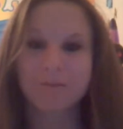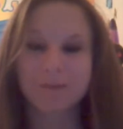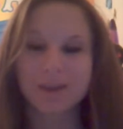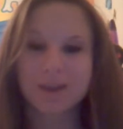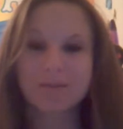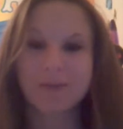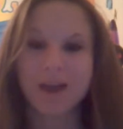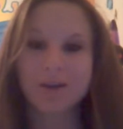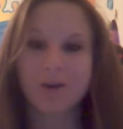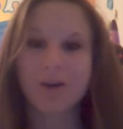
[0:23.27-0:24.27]
me,
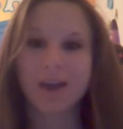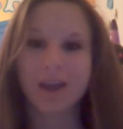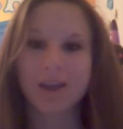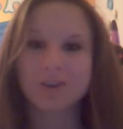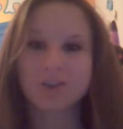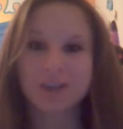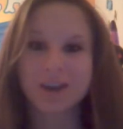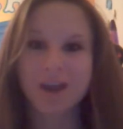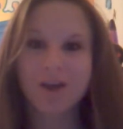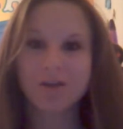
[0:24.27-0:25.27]
Michael, and
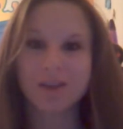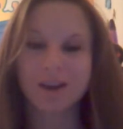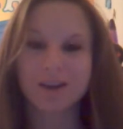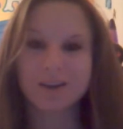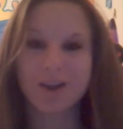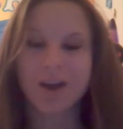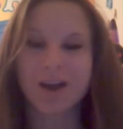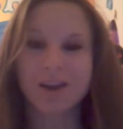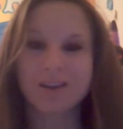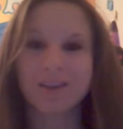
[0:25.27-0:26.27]
Chanel learned
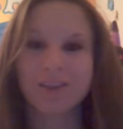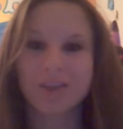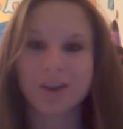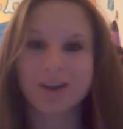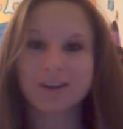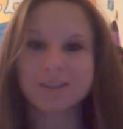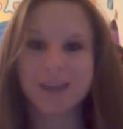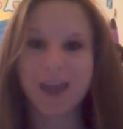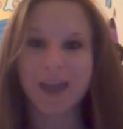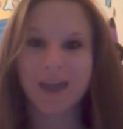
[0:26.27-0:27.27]
on the 3rd
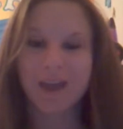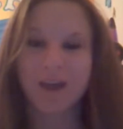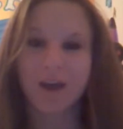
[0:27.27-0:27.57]
day